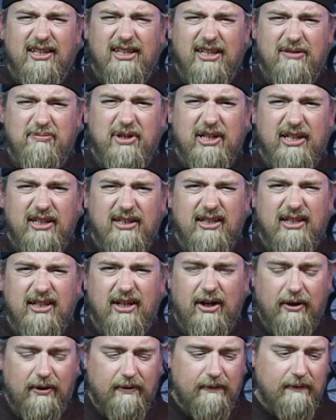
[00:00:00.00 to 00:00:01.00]
you'd be good to
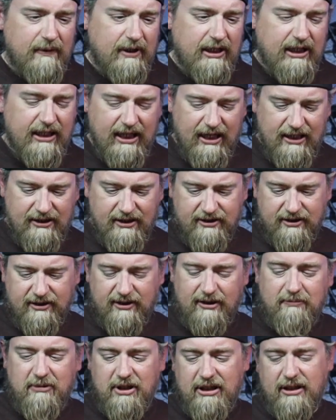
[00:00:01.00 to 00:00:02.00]
go. And again, this
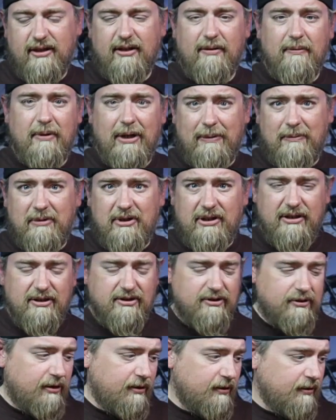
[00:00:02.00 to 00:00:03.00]
is a meat thermometer,
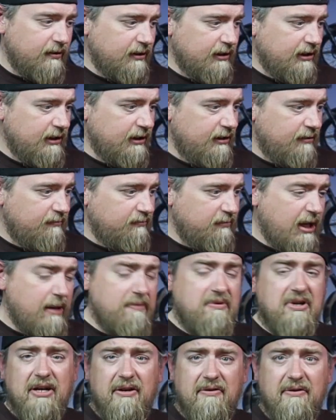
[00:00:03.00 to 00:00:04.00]
so
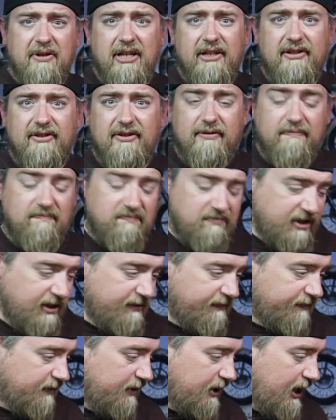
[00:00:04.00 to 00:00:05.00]
maybe it reads
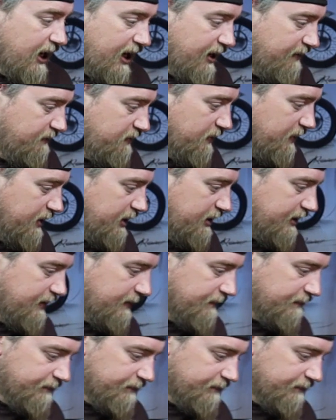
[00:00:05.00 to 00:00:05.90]
different. I have no idea.